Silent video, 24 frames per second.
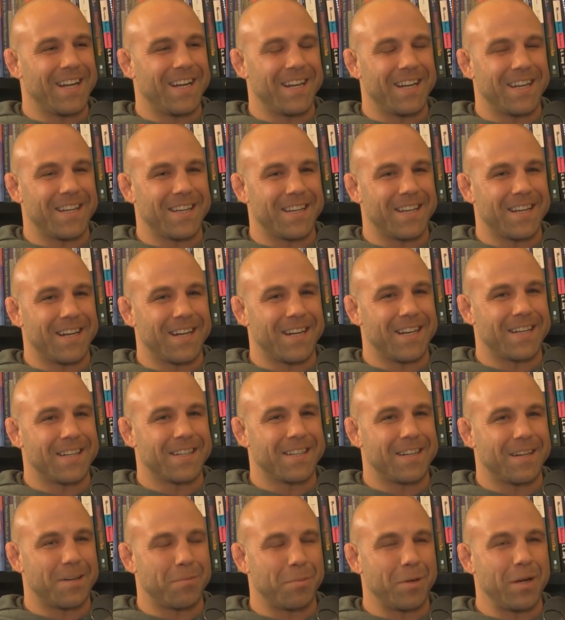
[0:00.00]
I had.
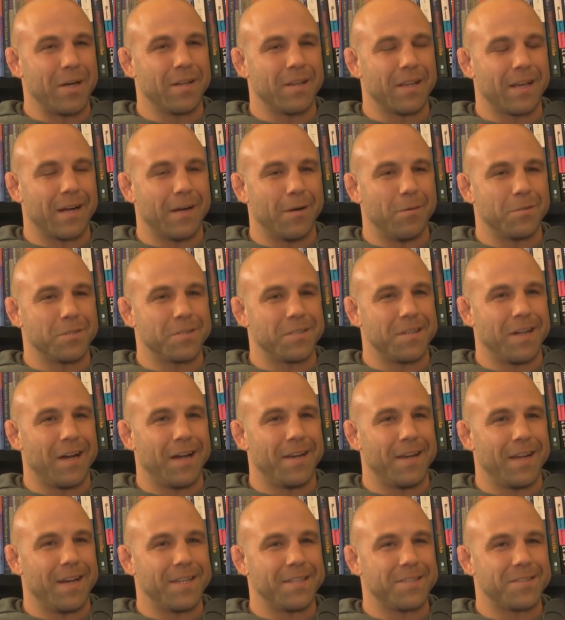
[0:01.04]
Uh, apparently, I was
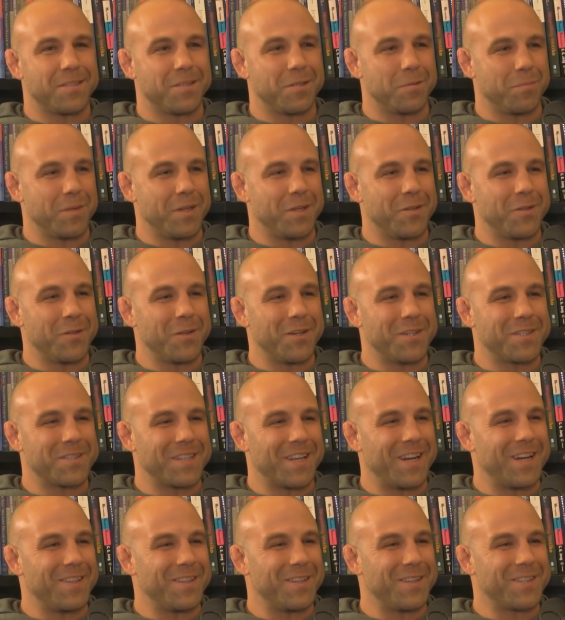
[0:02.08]
not nice to the male
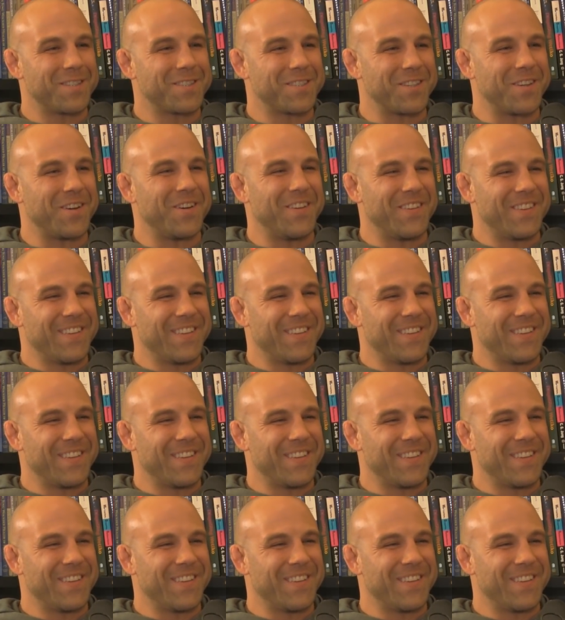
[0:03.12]
nurse either, so